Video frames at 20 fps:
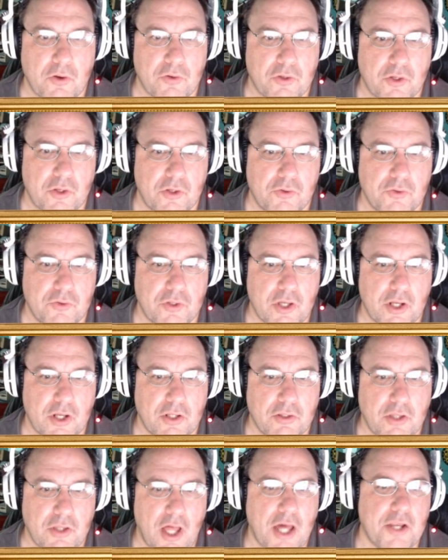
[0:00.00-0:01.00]
you know you got a
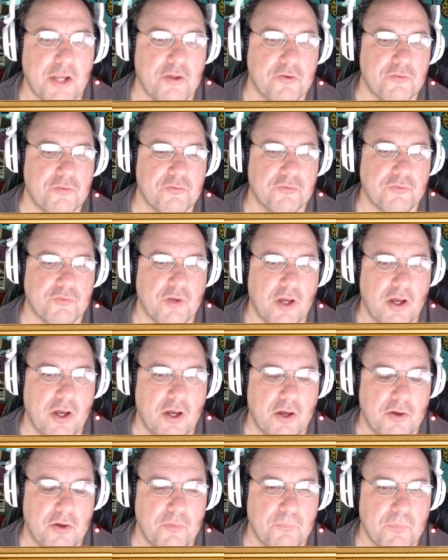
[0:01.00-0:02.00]
lot of
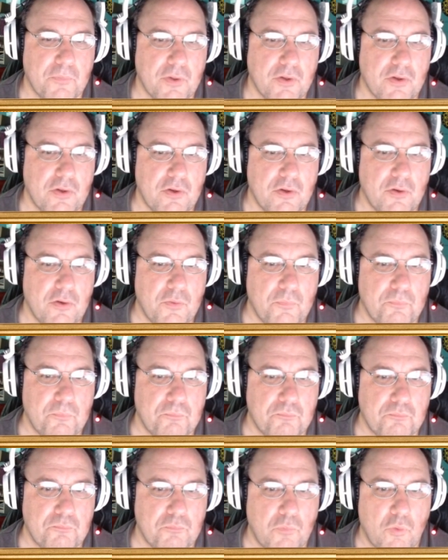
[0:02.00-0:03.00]
uh,
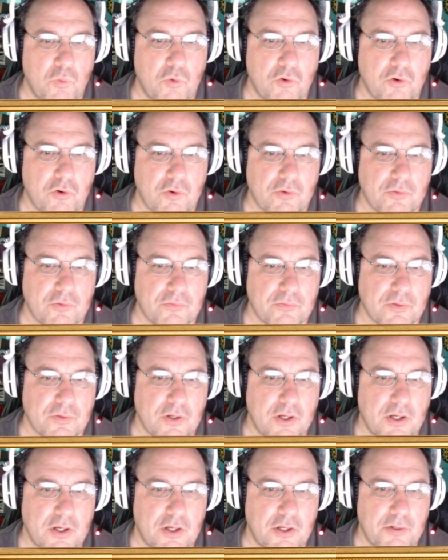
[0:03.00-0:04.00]
more
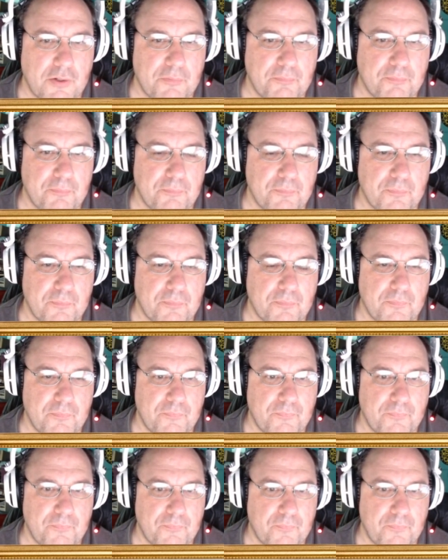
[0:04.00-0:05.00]
uh,
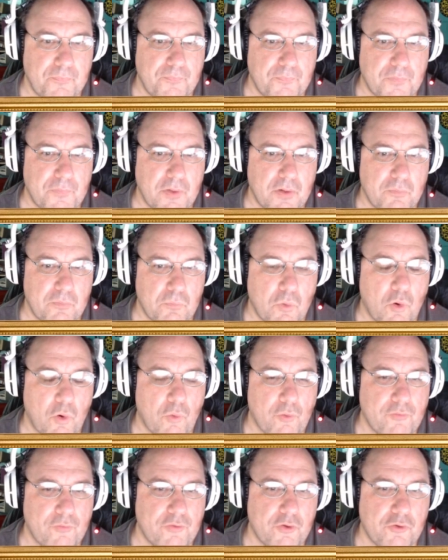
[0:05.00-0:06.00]
more
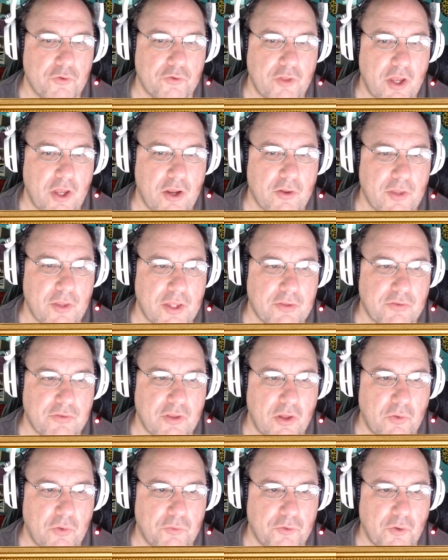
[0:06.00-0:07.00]
reviews there that
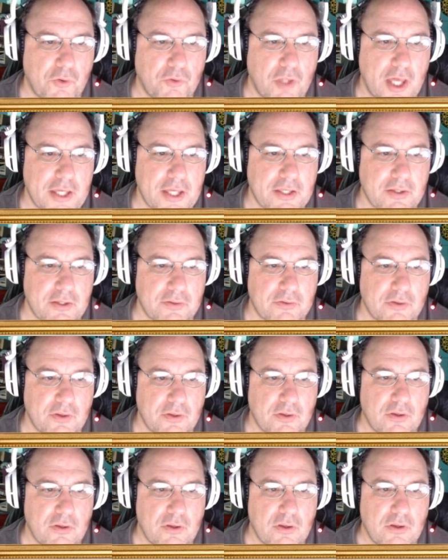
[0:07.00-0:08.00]
don't, don't like it.
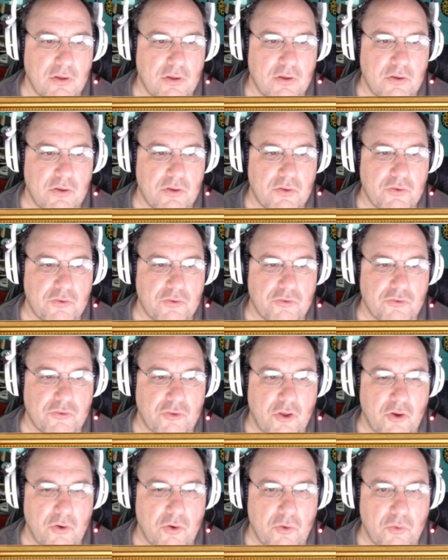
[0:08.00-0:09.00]

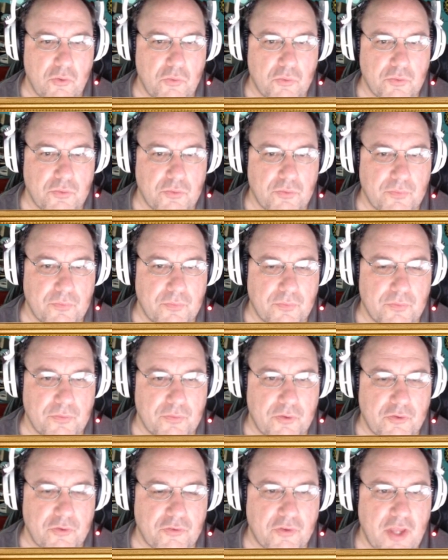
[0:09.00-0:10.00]
So
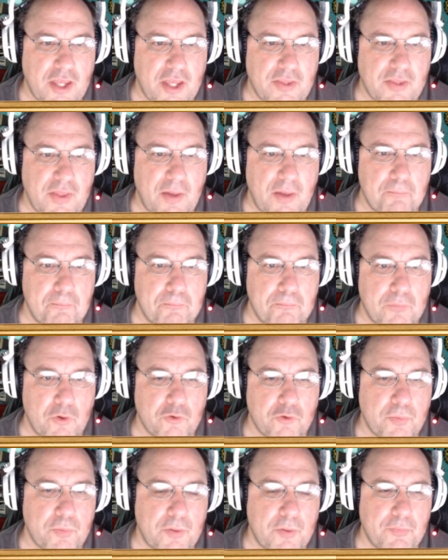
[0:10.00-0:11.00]
to say that
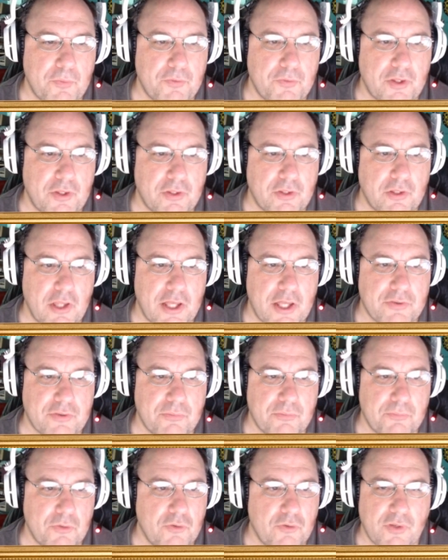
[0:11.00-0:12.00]
most people didn't like the
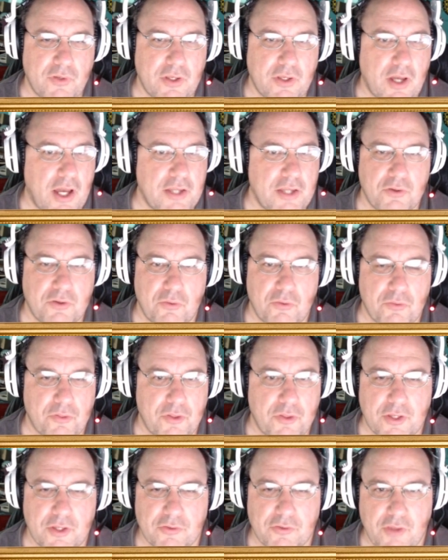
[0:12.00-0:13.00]
movie, I don't
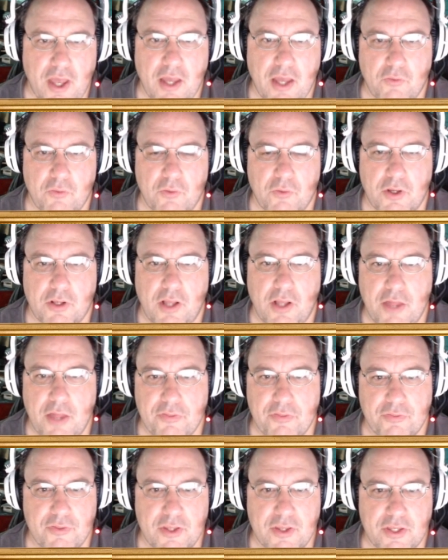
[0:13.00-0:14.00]
think is accurate. I
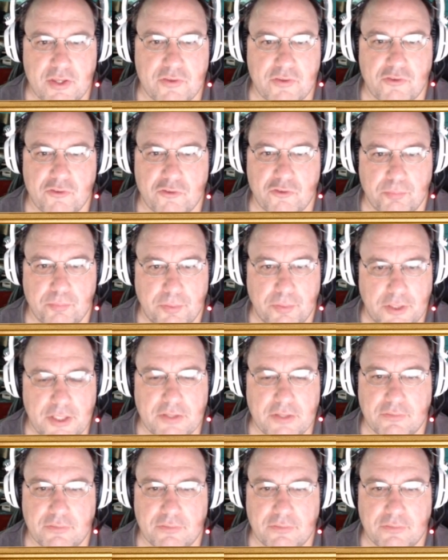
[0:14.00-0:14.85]
think it's split